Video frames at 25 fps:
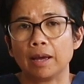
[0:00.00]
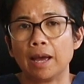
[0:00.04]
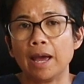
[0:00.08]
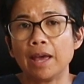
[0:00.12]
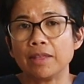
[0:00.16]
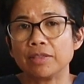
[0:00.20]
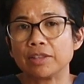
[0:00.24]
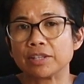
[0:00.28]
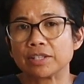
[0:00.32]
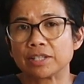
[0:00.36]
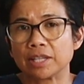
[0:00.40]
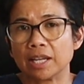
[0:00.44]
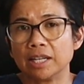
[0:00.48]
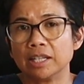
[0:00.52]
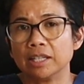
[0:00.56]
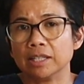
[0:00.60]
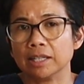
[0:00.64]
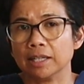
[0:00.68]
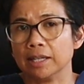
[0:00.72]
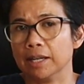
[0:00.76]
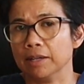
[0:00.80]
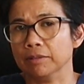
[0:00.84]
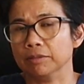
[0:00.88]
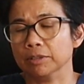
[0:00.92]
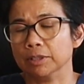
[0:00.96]
At the
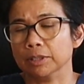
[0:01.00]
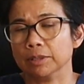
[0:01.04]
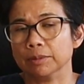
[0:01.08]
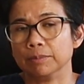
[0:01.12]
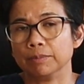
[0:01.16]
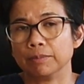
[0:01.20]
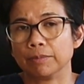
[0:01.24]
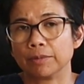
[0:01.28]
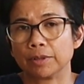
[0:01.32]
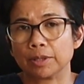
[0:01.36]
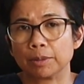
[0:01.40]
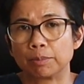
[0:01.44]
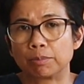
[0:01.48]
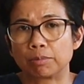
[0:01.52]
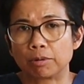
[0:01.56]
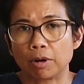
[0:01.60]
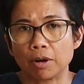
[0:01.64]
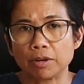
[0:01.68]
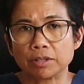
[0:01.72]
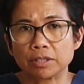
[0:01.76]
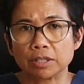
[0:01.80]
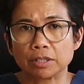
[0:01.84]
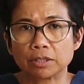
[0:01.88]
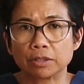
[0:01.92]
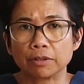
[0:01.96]
cellular level, the
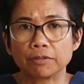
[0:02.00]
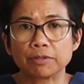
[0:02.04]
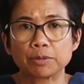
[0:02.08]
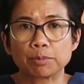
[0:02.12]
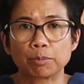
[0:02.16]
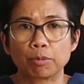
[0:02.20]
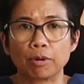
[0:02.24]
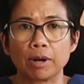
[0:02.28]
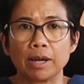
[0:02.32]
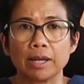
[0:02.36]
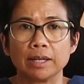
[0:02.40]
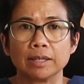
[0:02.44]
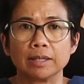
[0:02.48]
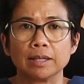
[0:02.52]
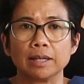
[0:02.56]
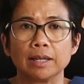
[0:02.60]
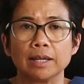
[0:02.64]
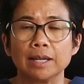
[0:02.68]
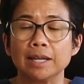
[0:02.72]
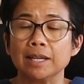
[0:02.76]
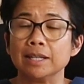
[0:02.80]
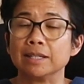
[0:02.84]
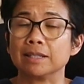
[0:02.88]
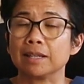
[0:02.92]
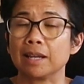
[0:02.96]
process of spread
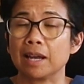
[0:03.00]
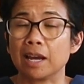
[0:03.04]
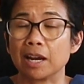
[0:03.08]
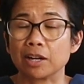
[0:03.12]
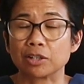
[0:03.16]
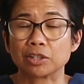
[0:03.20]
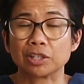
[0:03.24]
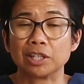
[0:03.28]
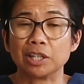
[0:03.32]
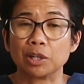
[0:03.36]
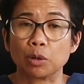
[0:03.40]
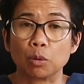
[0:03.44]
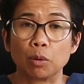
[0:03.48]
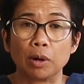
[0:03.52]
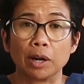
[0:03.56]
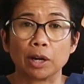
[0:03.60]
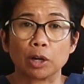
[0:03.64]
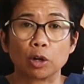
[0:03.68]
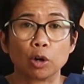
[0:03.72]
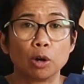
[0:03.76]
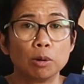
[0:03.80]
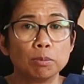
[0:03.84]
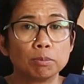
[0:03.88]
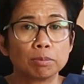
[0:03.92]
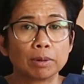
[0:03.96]
is actually quite
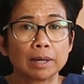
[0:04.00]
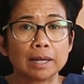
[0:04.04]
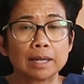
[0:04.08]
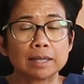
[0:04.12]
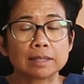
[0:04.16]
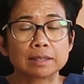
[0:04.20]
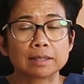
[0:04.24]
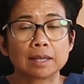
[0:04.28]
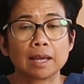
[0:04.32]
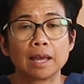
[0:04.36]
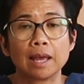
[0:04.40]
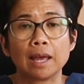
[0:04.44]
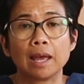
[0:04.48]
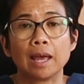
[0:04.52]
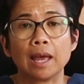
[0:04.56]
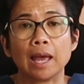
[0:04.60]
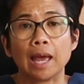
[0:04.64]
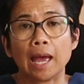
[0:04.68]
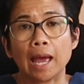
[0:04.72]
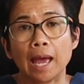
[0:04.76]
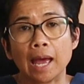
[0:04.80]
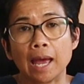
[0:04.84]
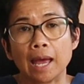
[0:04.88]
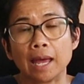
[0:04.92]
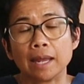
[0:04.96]
complex
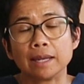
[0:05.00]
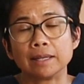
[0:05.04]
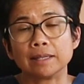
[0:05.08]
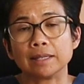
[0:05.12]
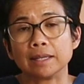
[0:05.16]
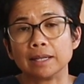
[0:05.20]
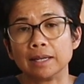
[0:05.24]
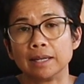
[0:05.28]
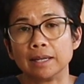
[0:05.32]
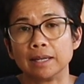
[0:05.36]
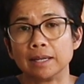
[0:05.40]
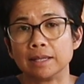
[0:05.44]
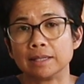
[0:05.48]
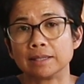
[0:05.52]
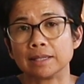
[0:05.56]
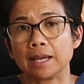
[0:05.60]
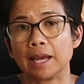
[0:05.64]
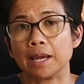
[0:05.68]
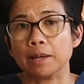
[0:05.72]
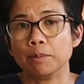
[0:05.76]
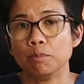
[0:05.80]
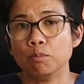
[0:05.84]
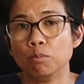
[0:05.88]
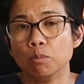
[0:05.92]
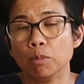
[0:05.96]
and it is
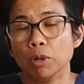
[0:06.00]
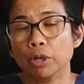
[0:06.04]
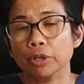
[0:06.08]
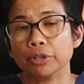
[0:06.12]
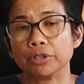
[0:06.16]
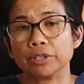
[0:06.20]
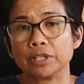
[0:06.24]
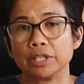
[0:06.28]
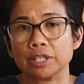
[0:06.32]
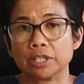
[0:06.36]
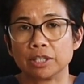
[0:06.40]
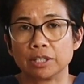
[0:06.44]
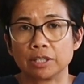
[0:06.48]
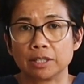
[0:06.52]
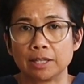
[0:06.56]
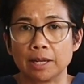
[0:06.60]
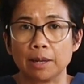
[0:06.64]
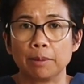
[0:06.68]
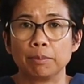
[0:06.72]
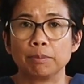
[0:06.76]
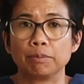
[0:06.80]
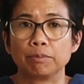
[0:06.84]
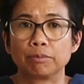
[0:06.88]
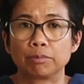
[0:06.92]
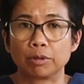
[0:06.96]
a
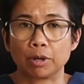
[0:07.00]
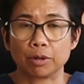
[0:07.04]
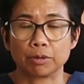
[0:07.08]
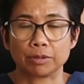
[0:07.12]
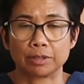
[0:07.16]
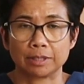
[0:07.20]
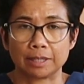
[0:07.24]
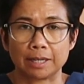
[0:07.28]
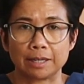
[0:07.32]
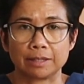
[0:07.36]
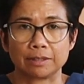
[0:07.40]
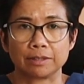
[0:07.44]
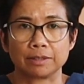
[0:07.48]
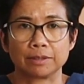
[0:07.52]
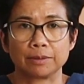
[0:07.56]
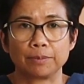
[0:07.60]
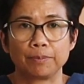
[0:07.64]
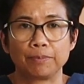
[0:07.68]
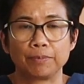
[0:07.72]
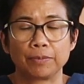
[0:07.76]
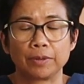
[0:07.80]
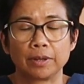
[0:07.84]
multi-step process.